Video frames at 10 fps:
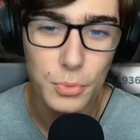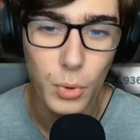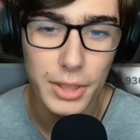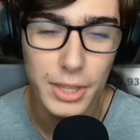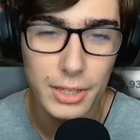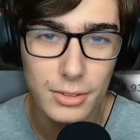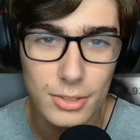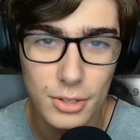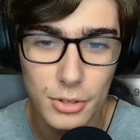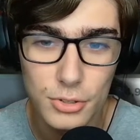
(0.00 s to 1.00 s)
why they
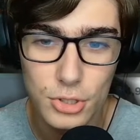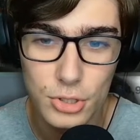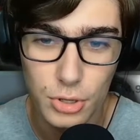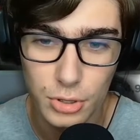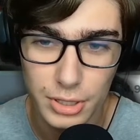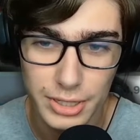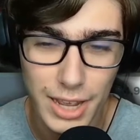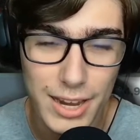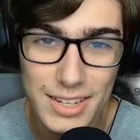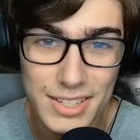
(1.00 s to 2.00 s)
considered Shulk
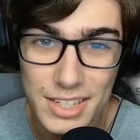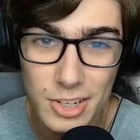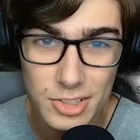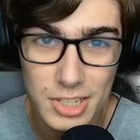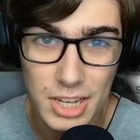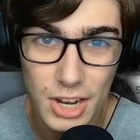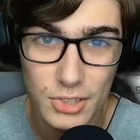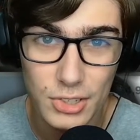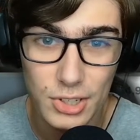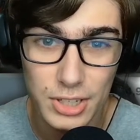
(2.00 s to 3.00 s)
not a DLC
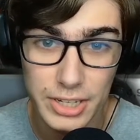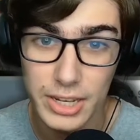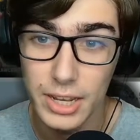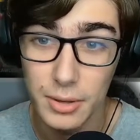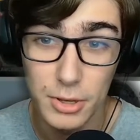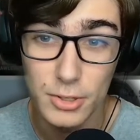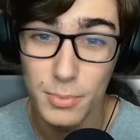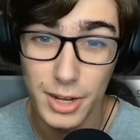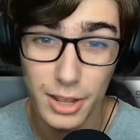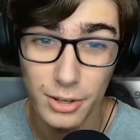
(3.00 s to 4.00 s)
character. He, his
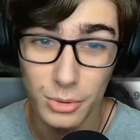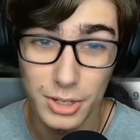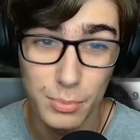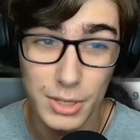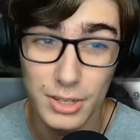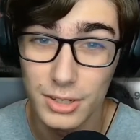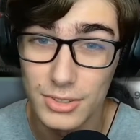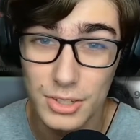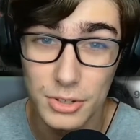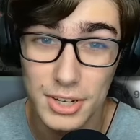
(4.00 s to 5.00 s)
Monado could be
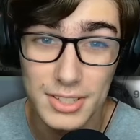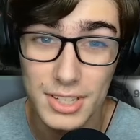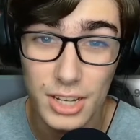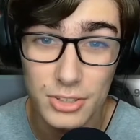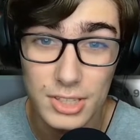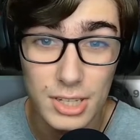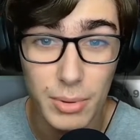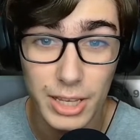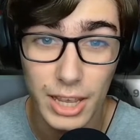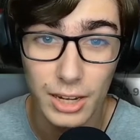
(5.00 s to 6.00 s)
considered a DLC
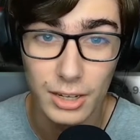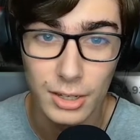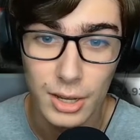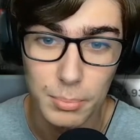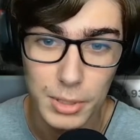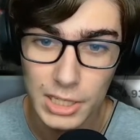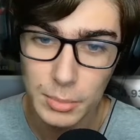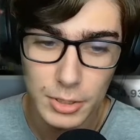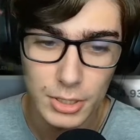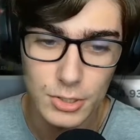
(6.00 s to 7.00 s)
mechanic. Being
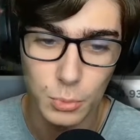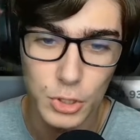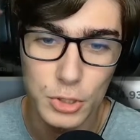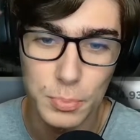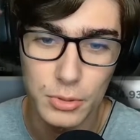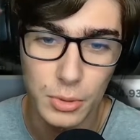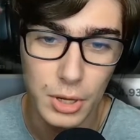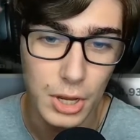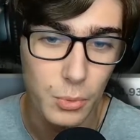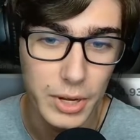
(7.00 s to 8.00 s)
able to switch
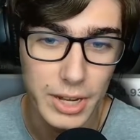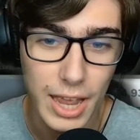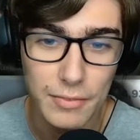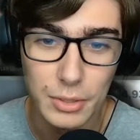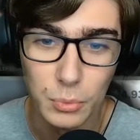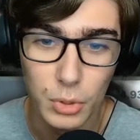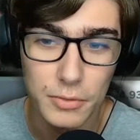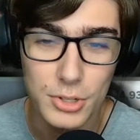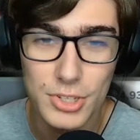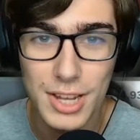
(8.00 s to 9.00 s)
between having one
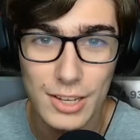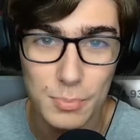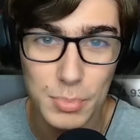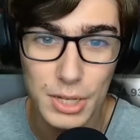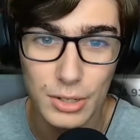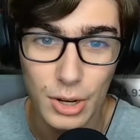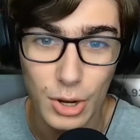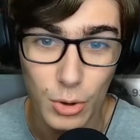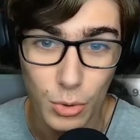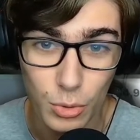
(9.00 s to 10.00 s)
of your stats being
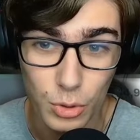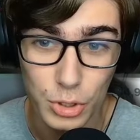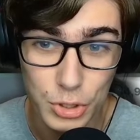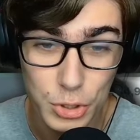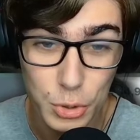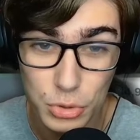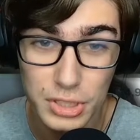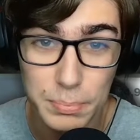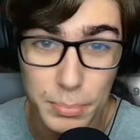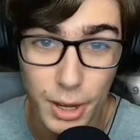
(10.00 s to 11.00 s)

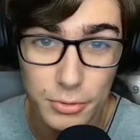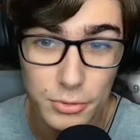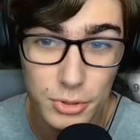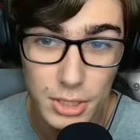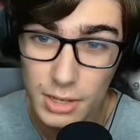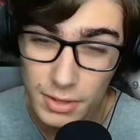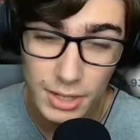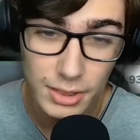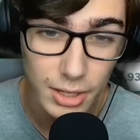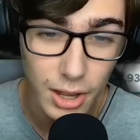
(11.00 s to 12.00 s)
hugely buffed, even
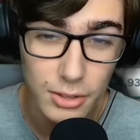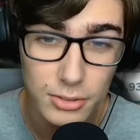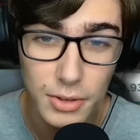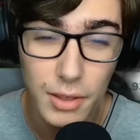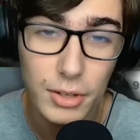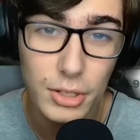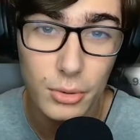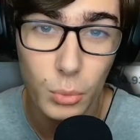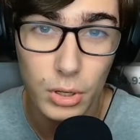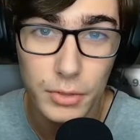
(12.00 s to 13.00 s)
at the cost of having
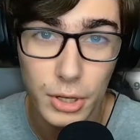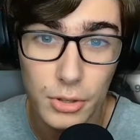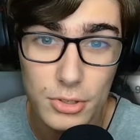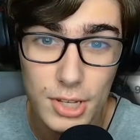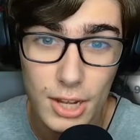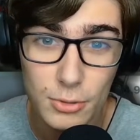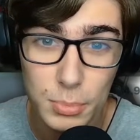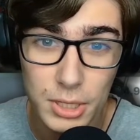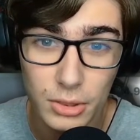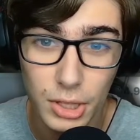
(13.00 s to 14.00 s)
one of your other stats
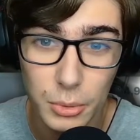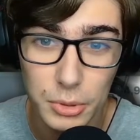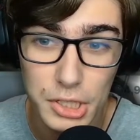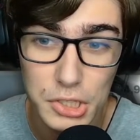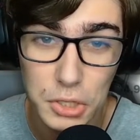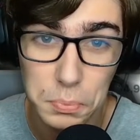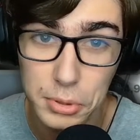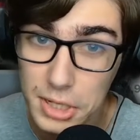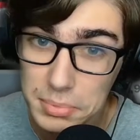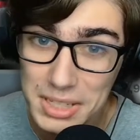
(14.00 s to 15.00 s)
being lowered, is a
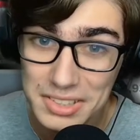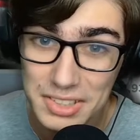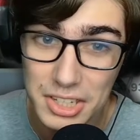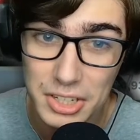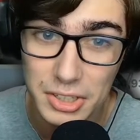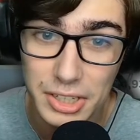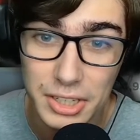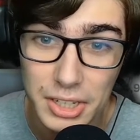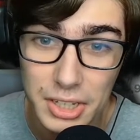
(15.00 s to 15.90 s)
pretty big deal. And